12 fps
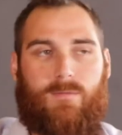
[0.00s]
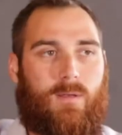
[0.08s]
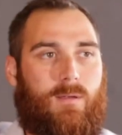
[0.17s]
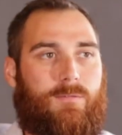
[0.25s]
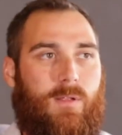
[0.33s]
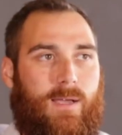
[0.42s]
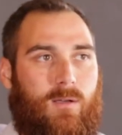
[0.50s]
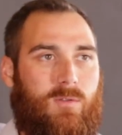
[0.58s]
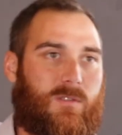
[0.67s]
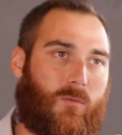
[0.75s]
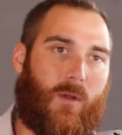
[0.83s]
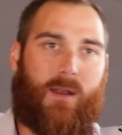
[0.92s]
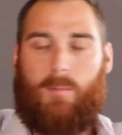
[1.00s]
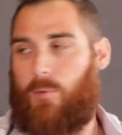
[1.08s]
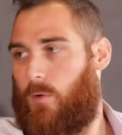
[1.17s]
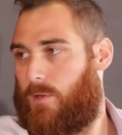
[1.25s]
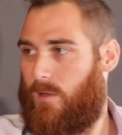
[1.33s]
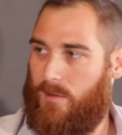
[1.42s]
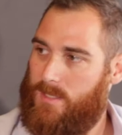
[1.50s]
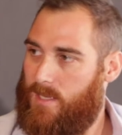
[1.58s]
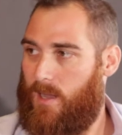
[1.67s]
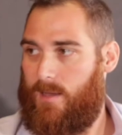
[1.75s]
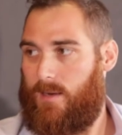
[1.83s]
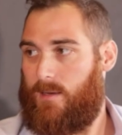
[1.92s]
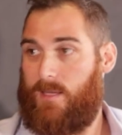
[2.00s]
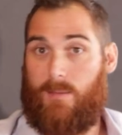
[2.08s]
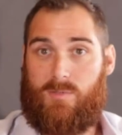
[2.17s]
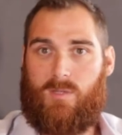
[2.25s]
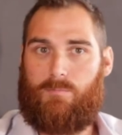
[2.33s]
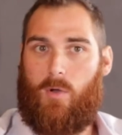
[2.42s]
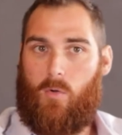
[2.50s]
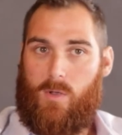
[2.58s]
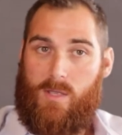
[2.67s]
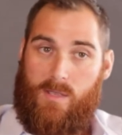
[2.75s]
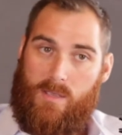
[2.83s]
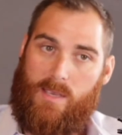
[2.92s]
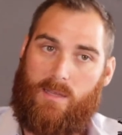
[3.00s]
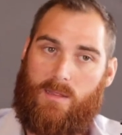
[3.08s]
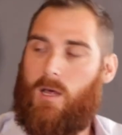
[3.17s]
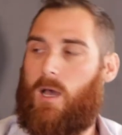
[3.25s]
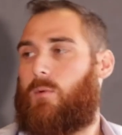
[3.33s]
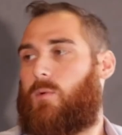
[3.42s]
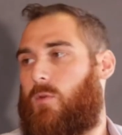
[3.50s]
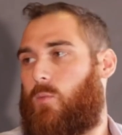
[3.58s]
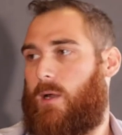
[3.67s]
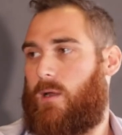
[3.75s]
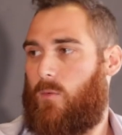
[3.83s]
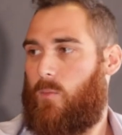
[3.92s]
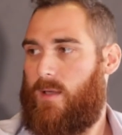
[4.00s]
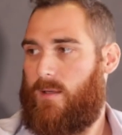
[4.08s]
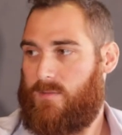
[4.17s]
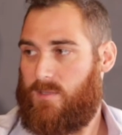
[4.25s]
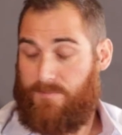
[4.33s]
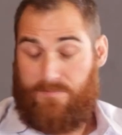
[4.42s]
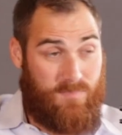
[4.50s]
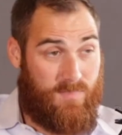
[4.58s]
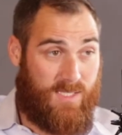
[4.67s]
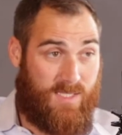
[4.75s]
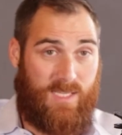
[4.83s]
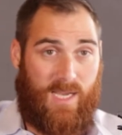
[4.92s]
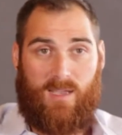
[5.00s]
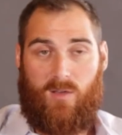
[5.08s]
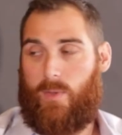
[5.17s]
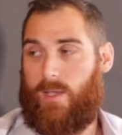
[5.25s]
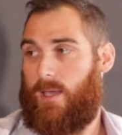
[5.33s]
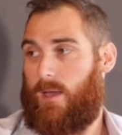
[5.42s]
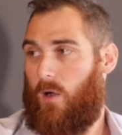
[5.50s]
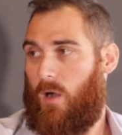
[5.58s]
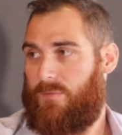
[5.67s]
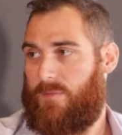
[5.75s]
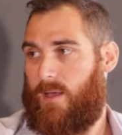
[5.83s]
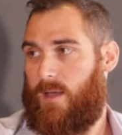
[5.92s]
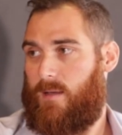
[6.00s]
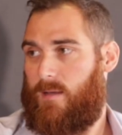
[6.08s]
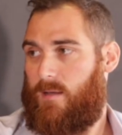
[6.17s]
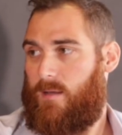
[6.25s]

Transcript: If the flag goes to the right, I pull on the other side, and it keeps the boat in line with the wind or the waves. The second we get off of that,